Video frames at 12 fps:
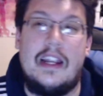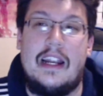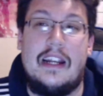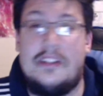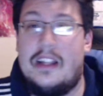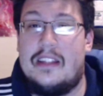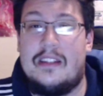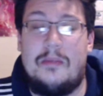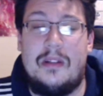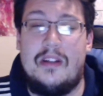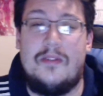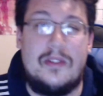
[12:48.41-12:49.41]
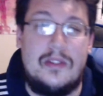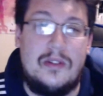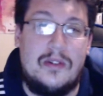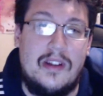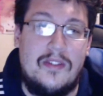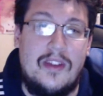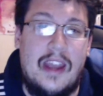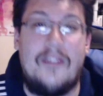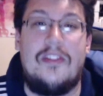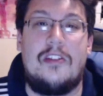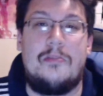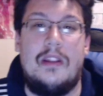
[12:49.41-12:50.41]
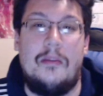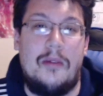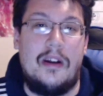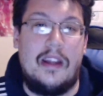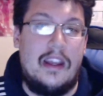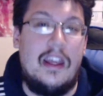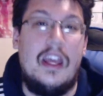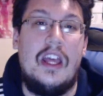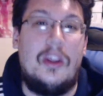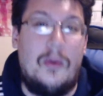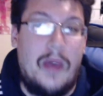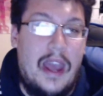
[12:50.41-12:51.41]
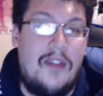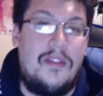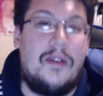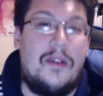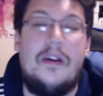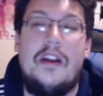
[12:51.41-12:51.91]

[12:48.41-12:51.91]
That's a completely different story. If you have to spend the money, you have to.